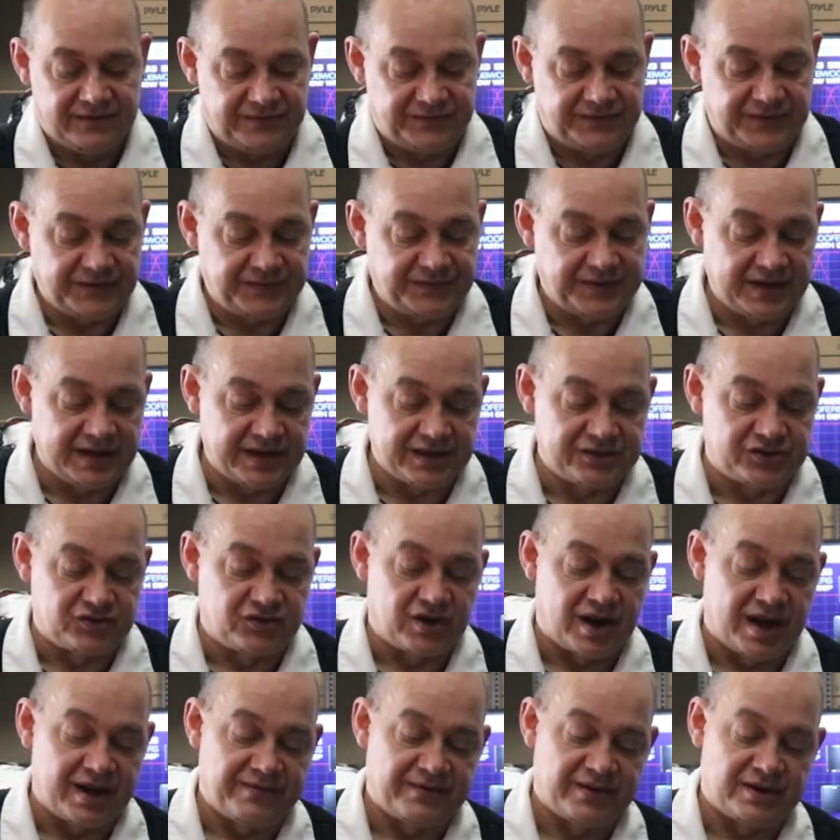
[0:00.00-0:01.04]
15-inch
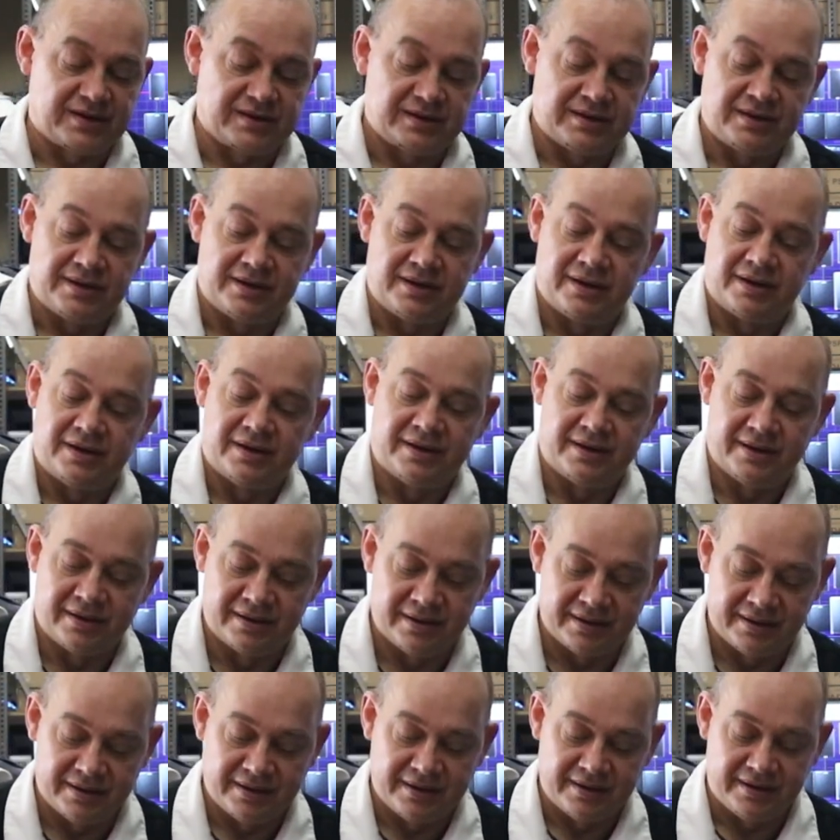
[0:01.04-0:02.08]
driver,
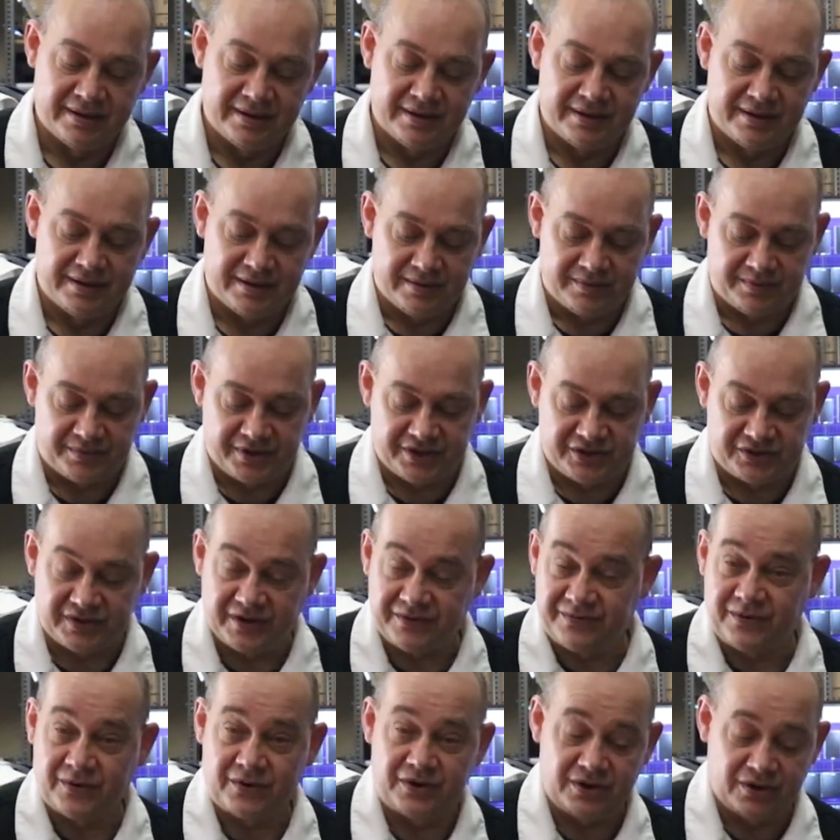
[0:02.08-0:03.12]
pretty
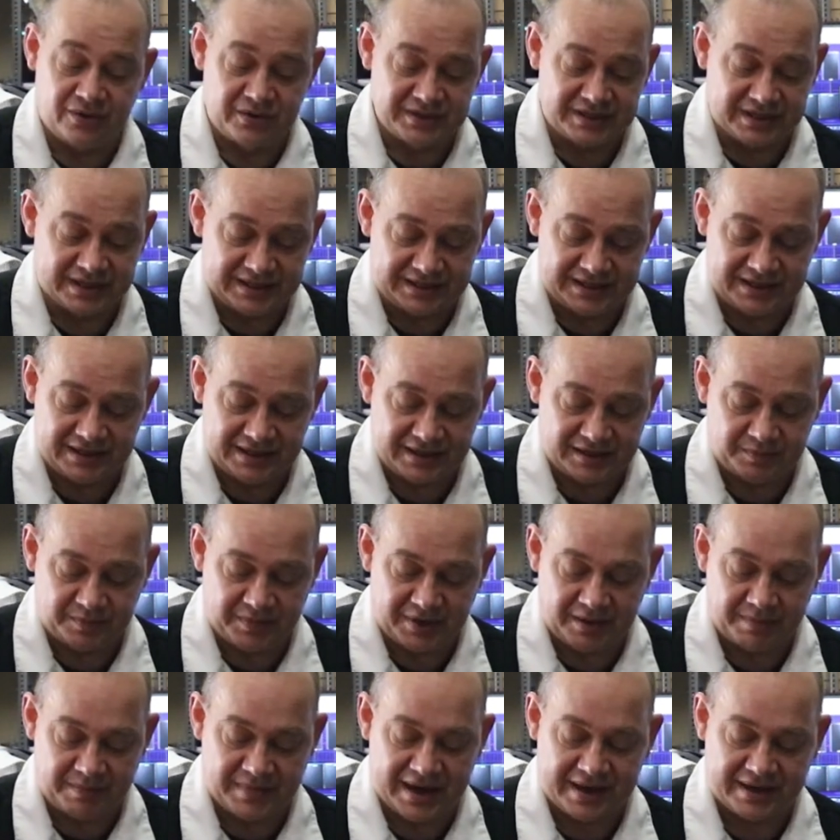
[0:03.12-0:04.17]
straightforward. You're always going to see these
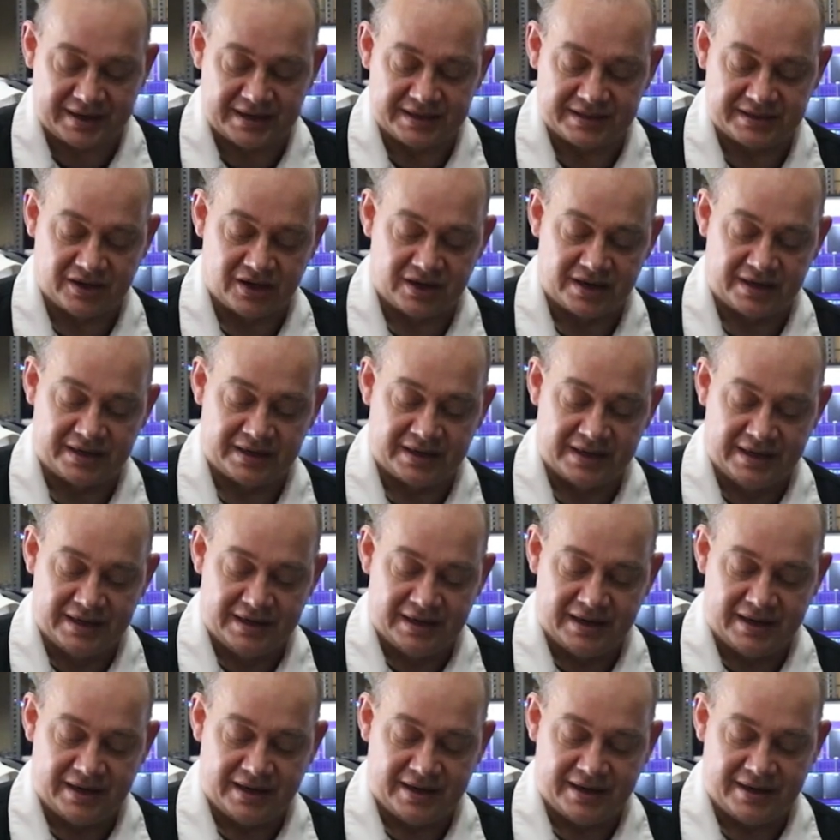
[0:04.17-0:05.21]
big magnets on it.
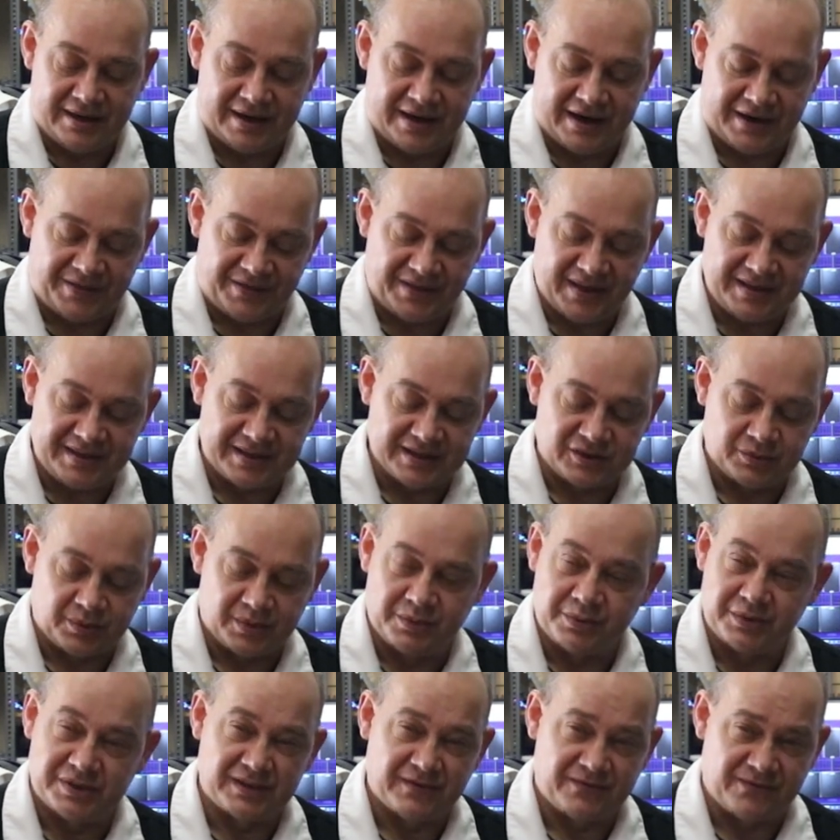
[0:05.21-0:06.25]
I think this
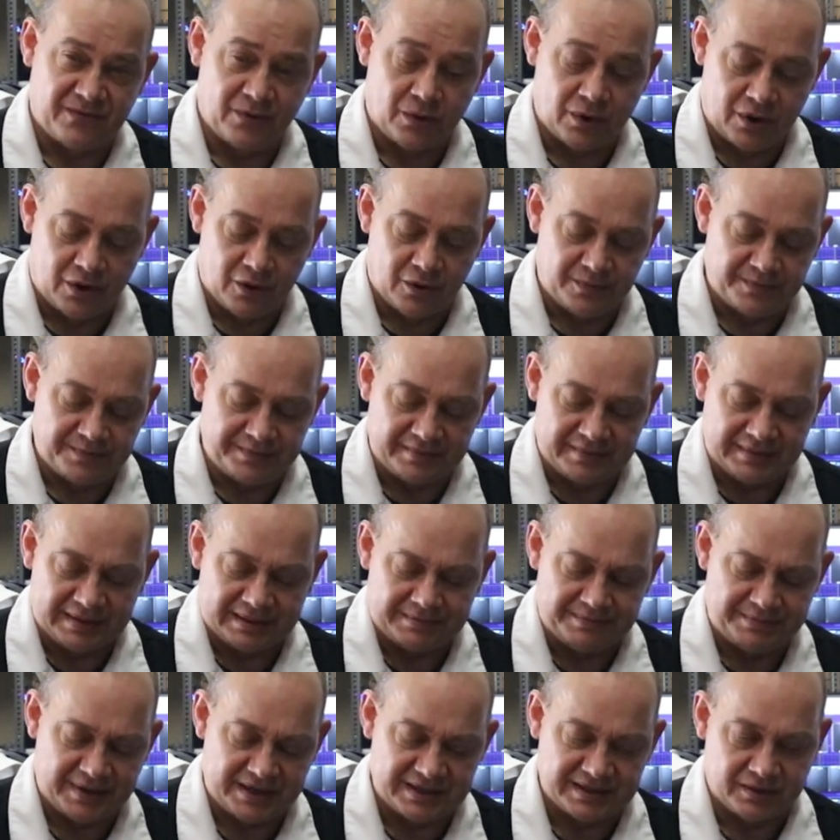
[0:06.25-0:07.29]
one was a 4-ohm
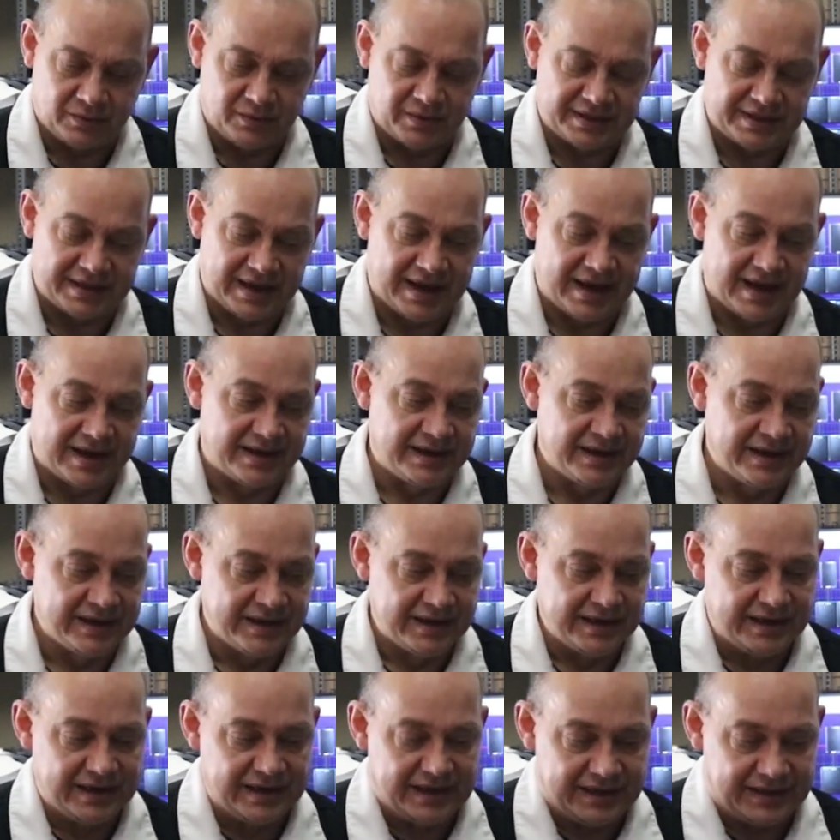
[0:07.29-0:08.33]
based on what they had.
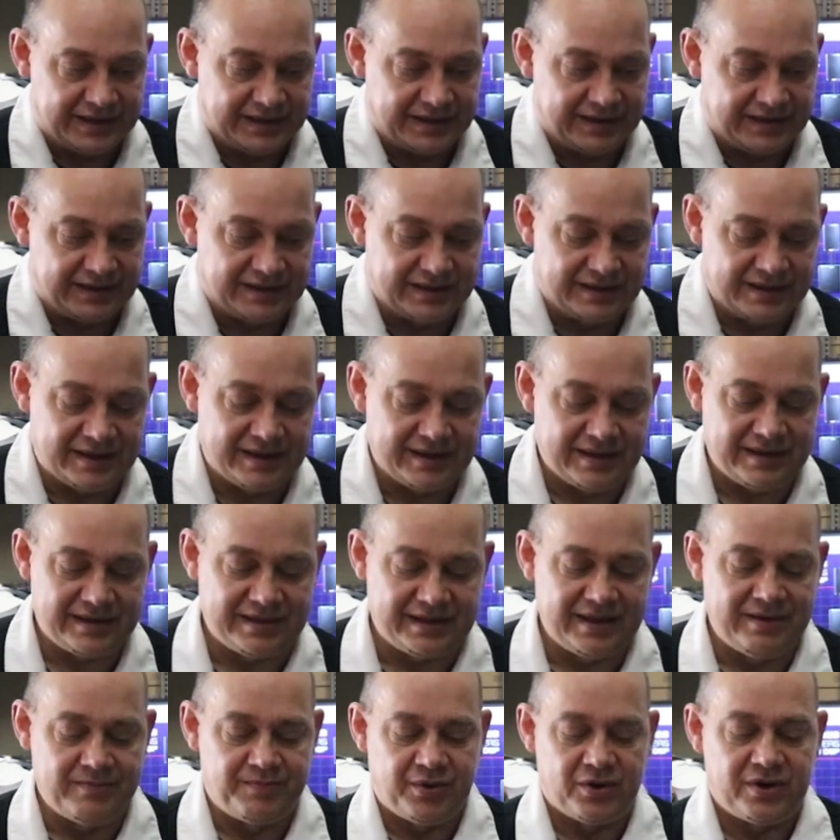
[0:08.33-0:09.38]

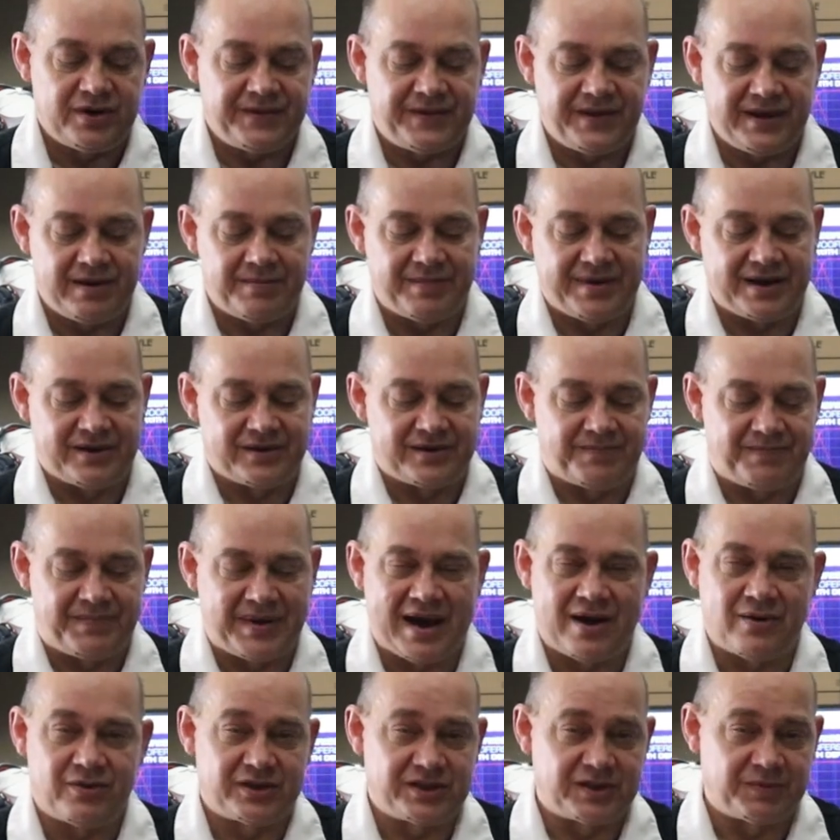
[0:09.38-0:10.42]
The important thing about
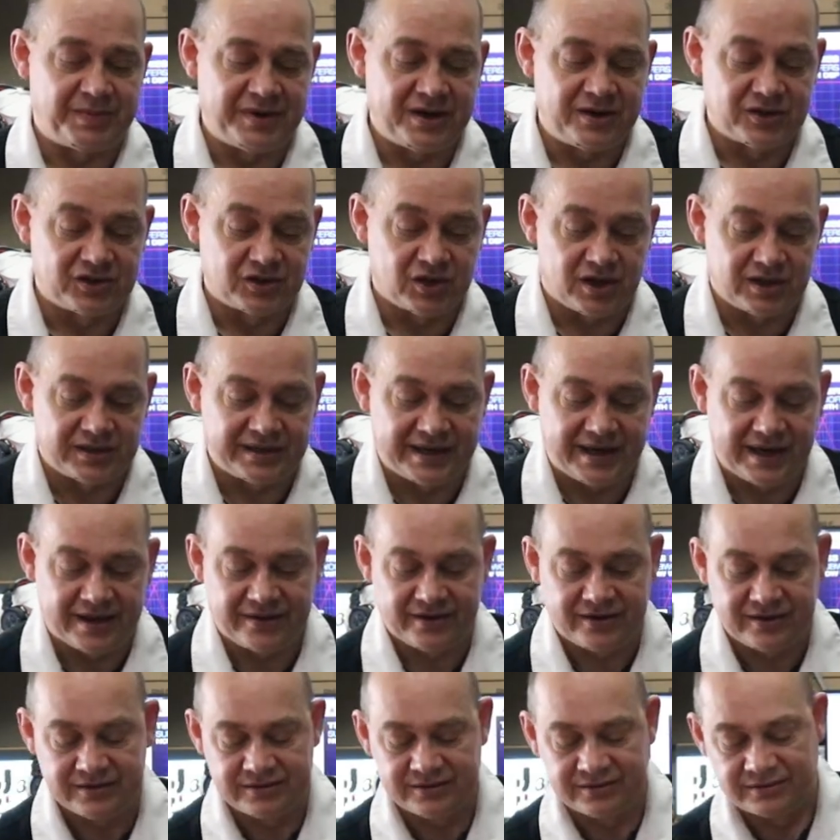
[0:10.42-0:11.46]
powered speakers
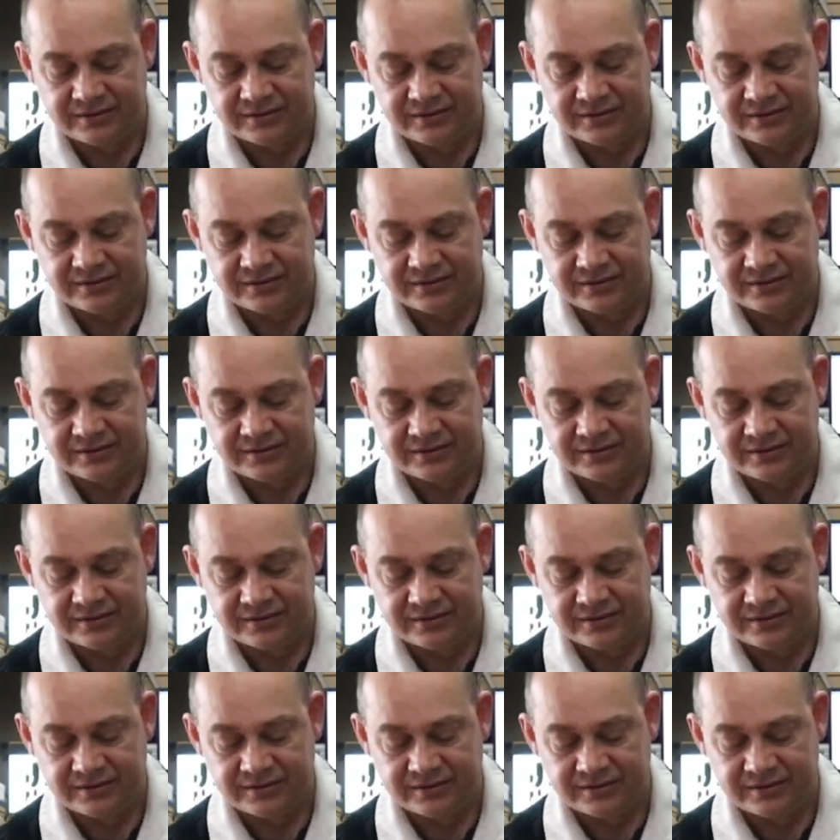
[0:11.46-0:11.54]
altogether,